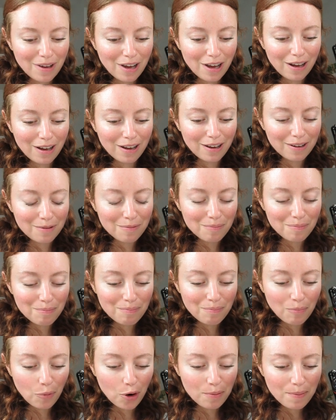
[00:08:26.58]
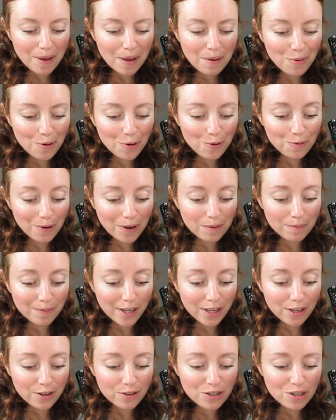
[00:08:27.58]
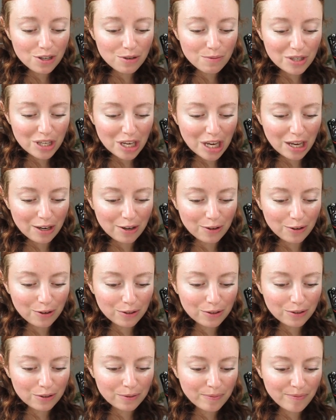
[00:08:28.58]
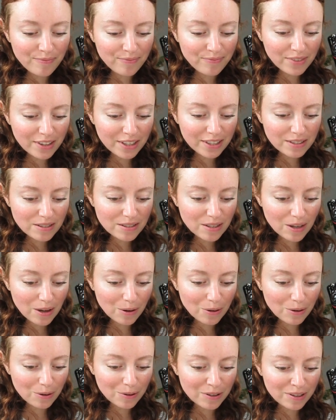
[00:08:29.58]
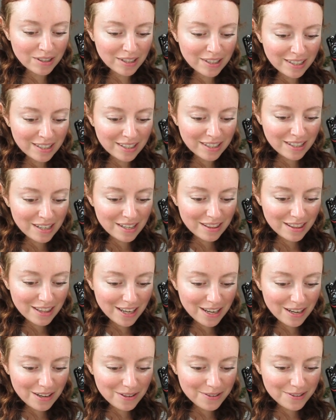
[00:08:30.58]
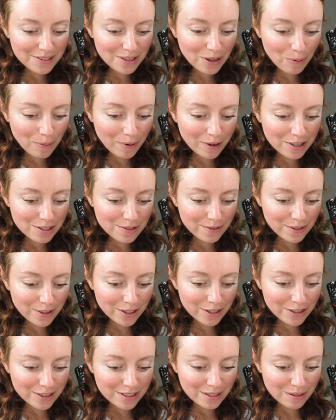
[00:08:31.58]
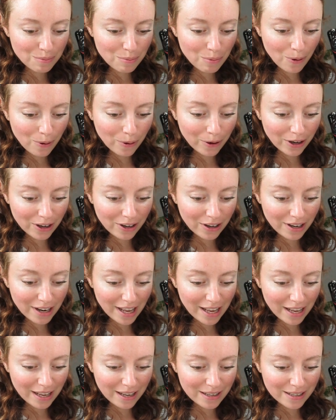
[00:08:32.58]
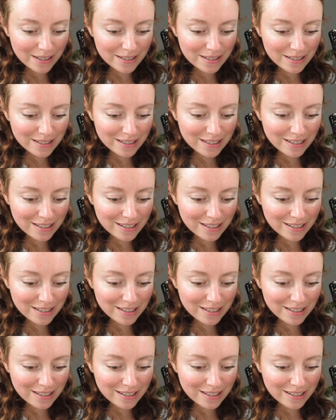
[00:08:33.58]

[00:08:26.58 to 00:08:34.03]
uh, more people find my YouTube channel. So, thank you so much for your support and